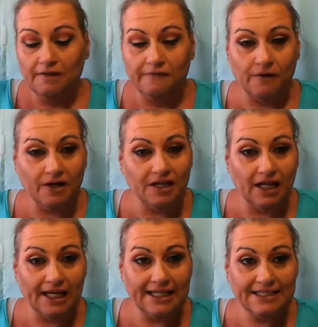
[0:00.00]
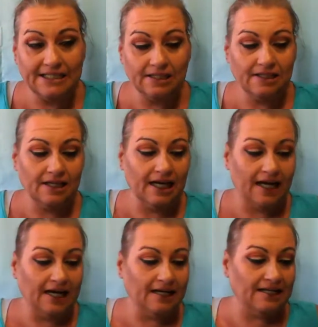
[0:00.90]
for a glaze,
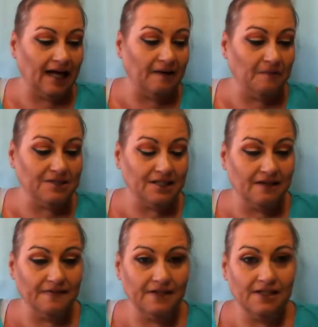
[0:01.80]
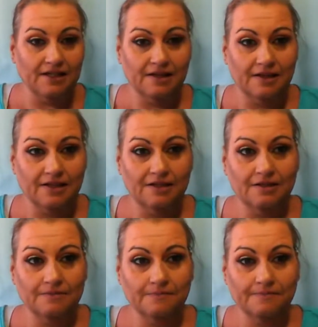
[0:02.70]
and I wasn't living the